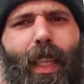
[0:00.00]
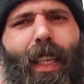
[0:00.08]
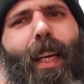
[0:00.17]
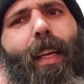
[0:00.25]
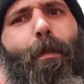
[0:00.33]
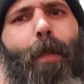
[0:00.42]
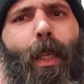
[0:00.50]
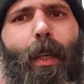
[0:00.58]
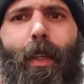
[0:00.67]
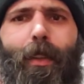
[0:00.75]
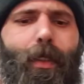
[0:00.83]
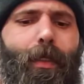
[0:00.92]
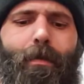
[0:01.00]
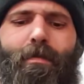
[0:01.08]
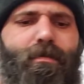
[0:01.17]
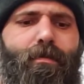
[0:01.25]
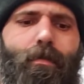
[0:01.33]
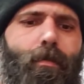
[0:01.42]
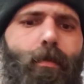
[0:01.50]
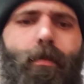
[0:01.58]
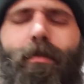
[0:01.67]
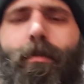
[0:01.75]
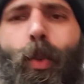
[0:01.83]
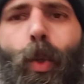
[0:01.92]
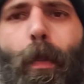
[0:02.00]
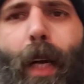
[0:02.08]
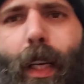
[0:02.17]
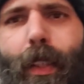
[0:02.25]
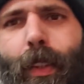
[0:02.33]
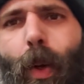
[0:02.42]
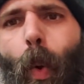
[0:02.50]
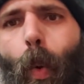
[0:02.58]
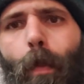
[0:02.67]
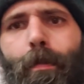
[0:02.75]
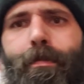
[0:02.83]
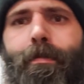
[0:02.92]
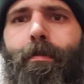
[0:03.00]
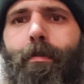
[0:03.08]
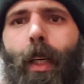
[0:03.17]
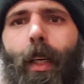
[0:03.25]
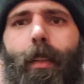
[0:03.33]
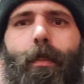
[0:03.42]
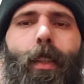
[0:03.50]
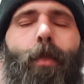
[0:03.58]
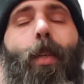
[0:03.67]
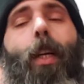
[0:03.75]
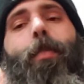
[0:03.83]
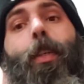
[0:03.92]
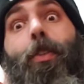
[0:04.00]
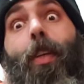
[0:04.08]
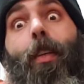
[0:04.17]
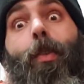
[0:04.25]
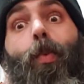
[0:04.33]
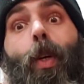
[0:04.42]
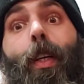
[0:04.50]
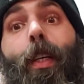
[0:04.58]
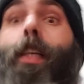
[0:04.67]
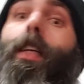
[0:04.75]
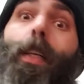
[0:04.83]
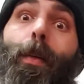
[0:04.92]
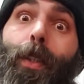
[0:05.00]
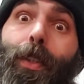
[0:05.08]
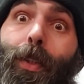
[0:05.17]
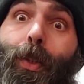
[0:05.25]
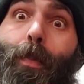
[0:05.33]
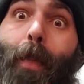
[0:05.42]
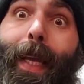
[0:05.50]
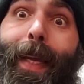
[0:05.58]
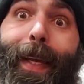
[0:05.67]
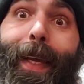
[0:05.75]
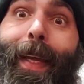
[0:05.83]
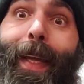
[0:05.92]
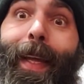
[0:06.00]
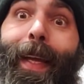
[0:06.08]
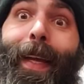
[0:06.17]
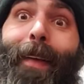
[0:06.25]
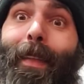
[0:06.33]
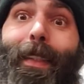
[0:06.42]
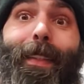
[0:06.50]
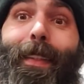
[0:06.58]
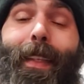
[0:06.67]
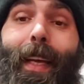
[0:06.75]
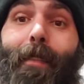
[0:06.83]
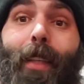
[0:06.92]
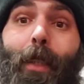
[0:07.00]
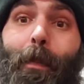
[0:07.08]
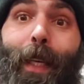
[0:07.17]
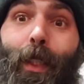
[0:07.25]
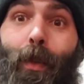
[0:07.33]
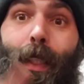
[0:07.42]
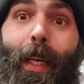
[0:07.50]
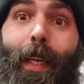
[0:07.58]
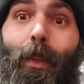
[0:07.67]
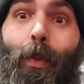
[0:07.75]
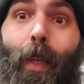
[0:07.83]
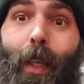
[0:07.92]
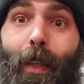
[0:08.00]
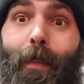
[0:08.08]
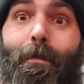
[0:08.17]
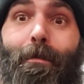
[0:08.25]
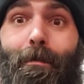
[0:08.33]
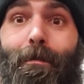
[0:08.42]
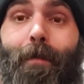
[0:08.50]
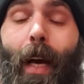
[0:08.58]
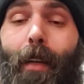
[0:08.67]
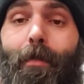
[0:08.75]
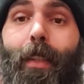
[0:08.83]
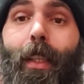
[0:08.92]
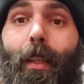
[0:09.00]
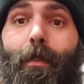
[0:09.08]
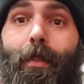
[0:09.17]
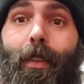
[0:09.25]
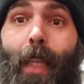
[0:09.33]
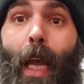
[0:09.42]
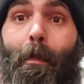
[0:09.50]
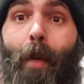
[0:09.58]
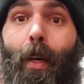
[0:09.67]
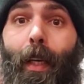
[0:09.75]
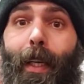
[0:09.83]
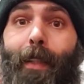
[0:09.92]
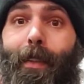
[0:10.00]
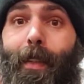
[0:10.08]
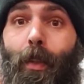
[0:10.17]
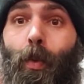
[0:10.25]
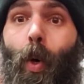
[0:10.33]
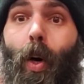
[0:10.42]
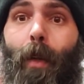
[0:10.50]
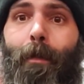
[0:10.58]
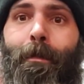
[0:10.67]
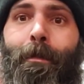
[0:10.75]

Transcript: I got a Menards toolbox at home, but when I first started working here, it was too big. We just didn't have the space when you had 25 feet of snap-on against this wall.